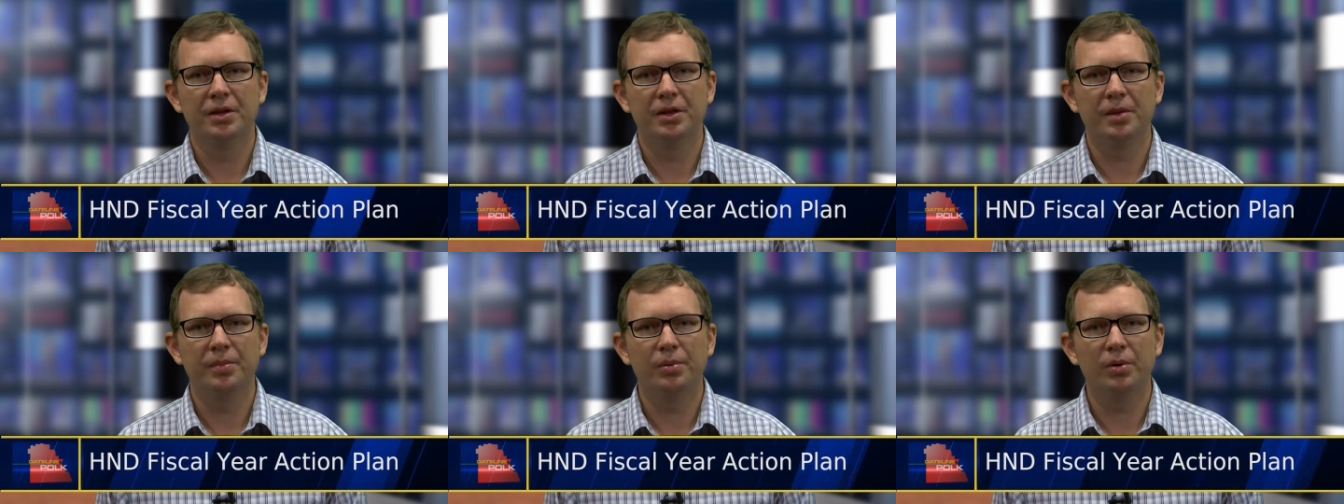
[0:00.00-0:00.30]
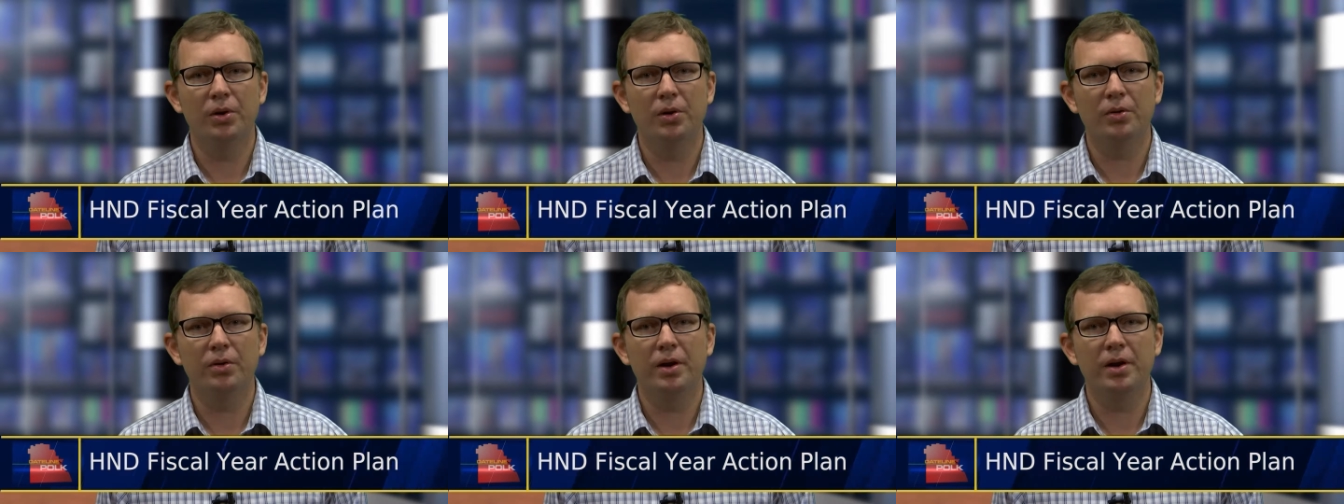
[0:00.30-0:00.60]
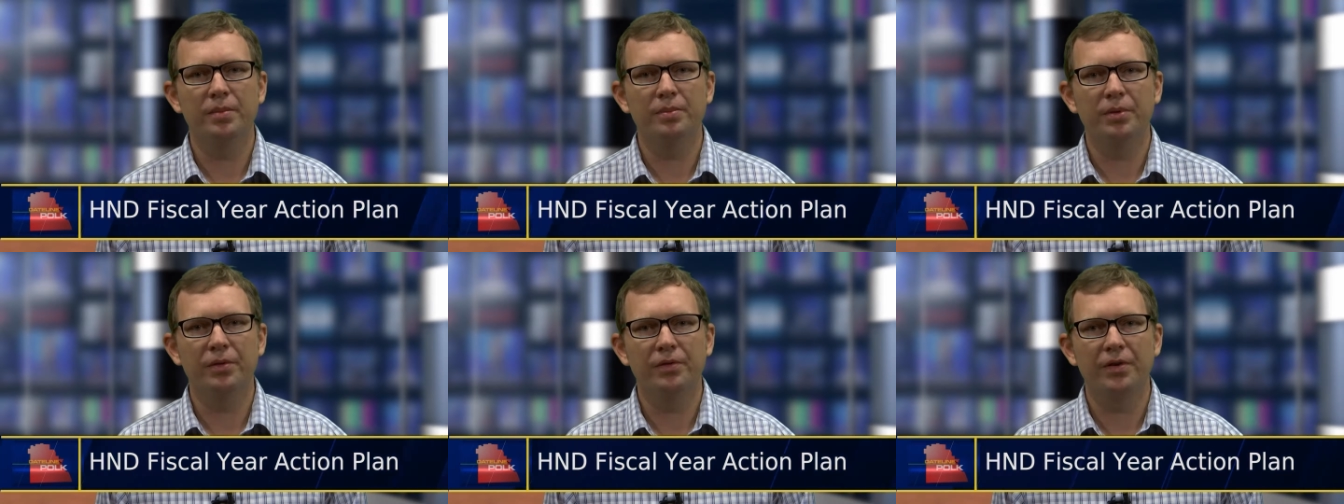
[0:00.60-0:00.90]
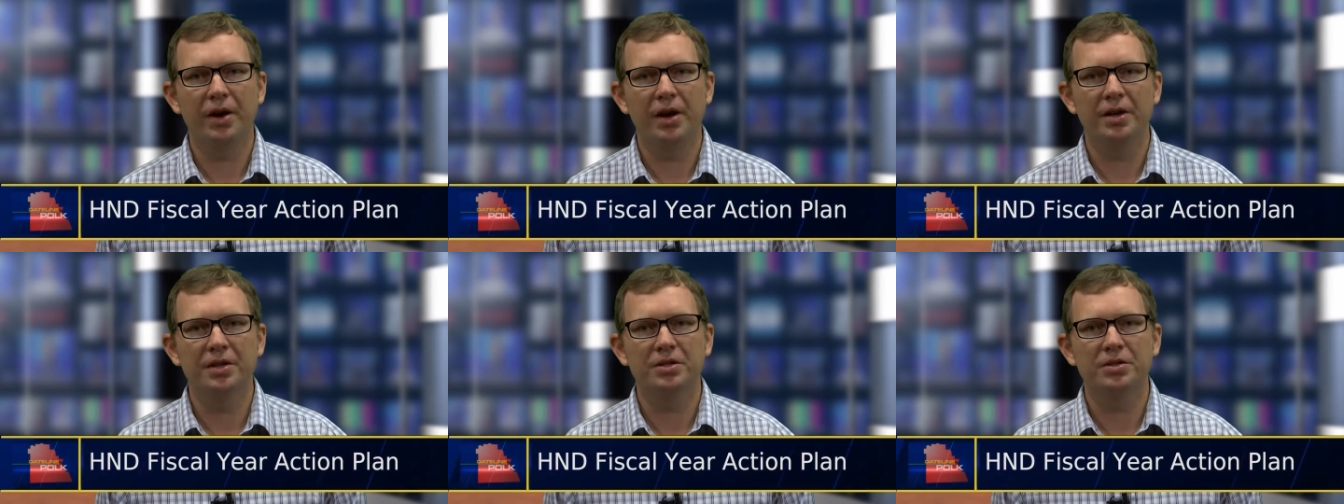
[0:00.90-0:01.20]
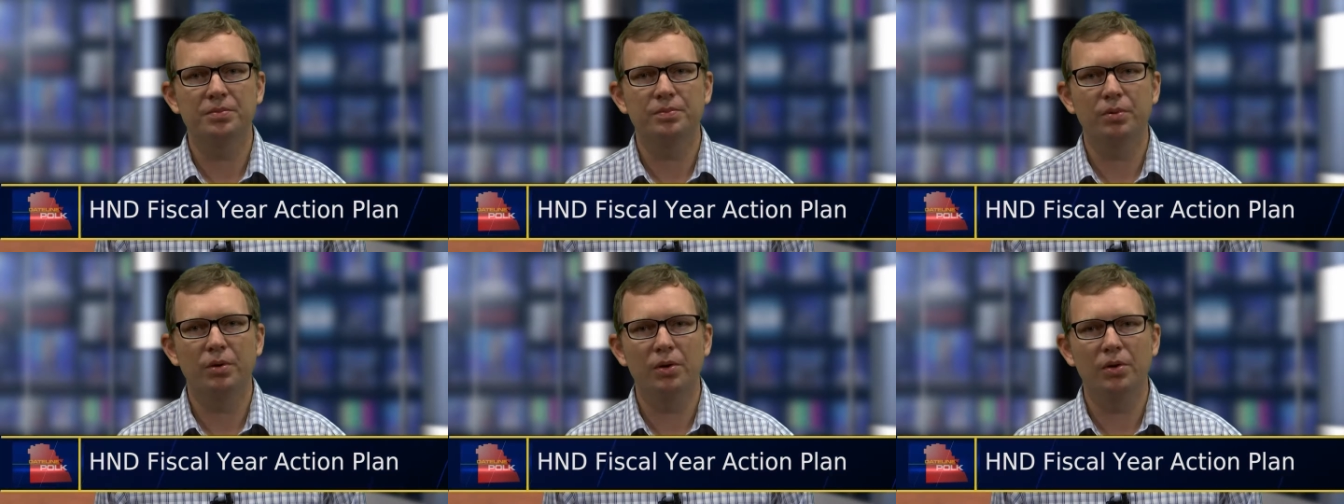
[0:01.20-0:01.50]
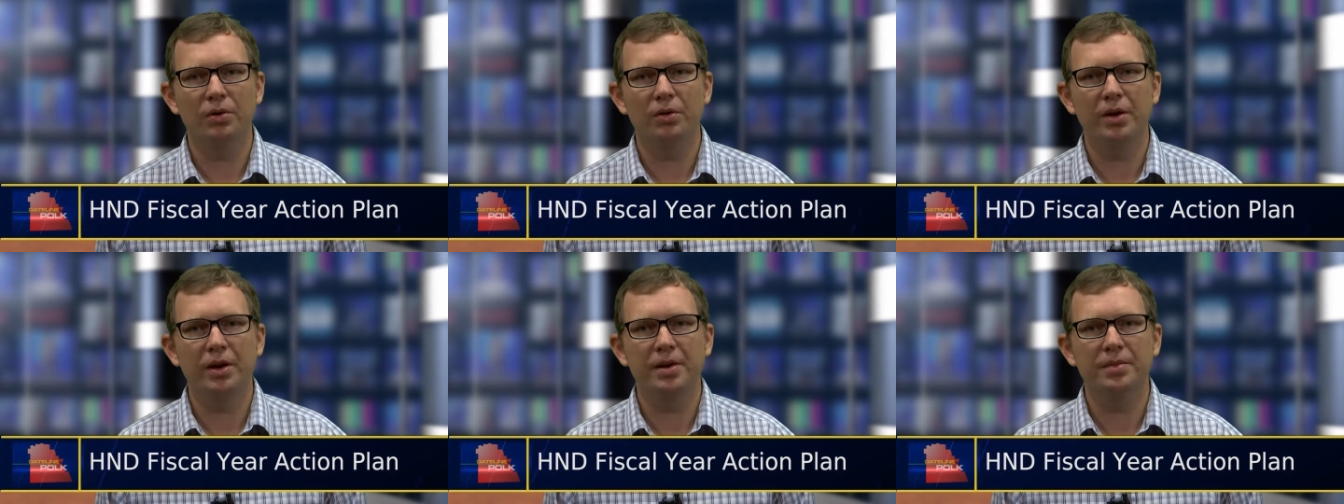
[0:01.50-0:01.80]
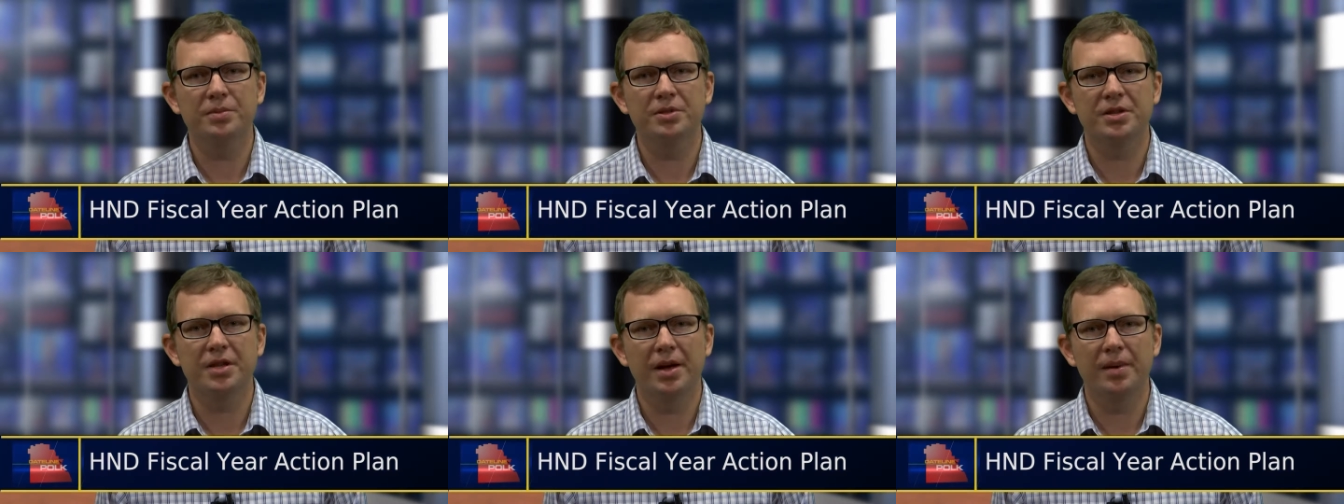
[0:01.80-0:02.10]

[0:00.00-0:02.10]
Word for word: The program provides programs